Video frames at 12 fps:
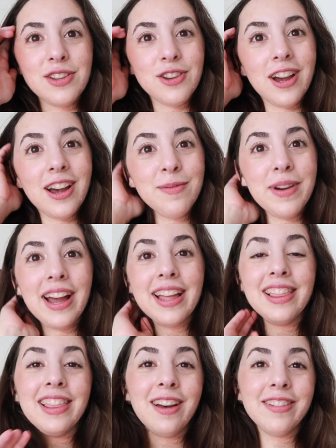job. I
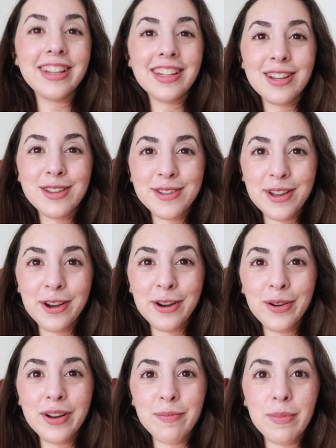love it
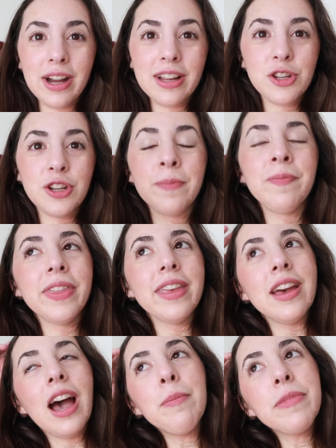so much.
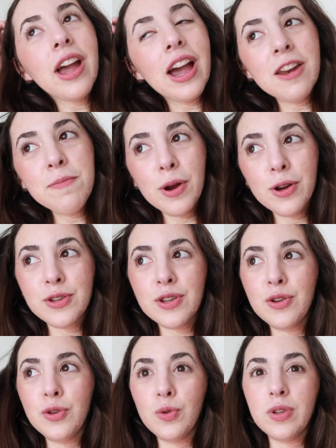I'm the kind of person
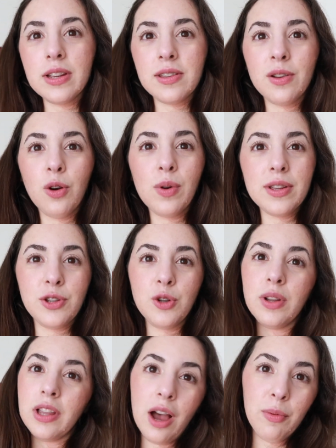who doesn't always do
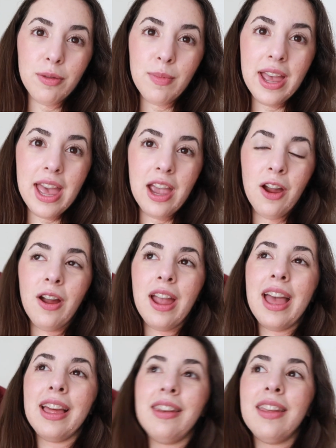a lot with my hair,
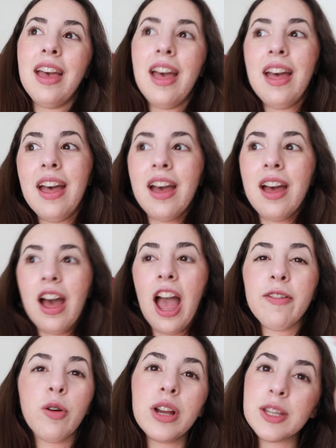and
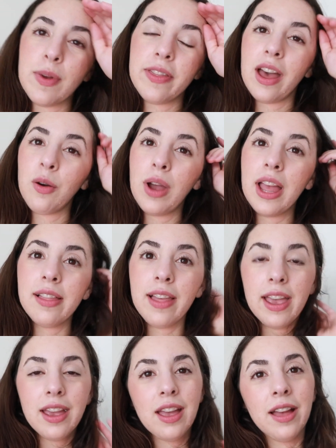I've always been that way.
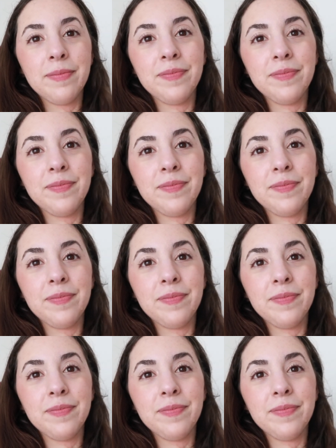Like,